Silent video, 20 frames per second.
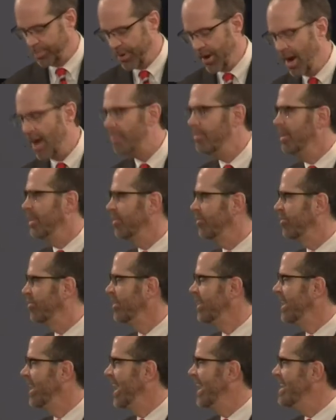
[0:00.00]

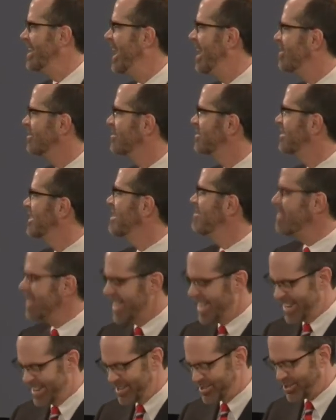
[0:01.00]
promise. And now
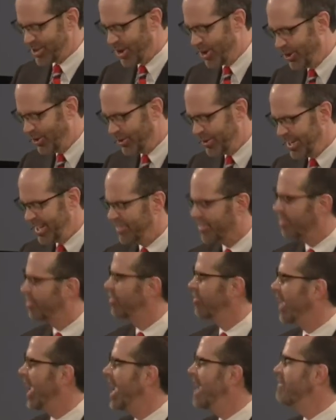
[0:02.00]
Simeon is holding the
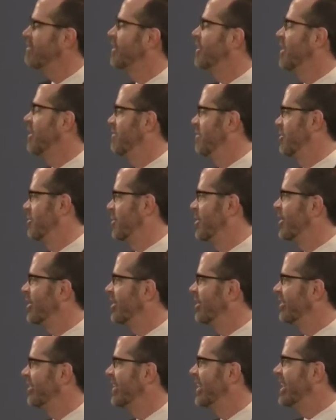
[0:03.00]
Savior of the
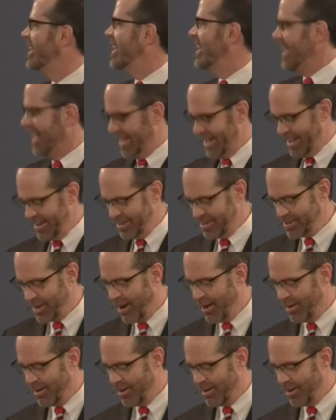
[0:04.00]
world in his